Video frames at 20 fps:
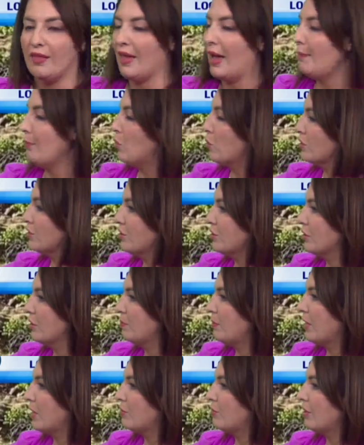that portion of the
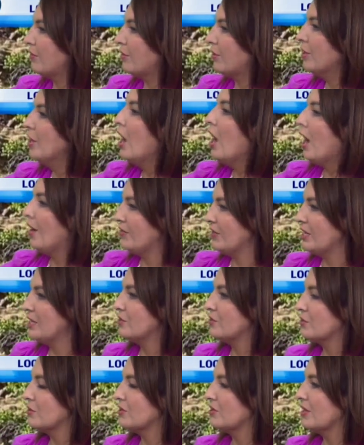Bear River on the
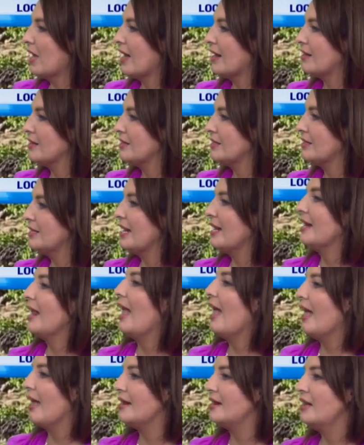eastern side of the state,
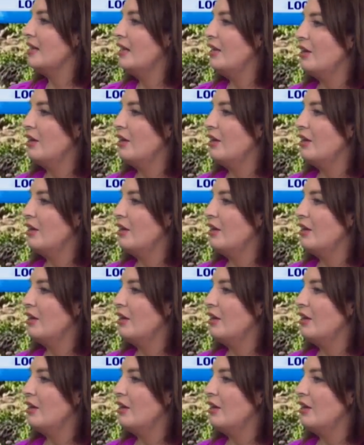and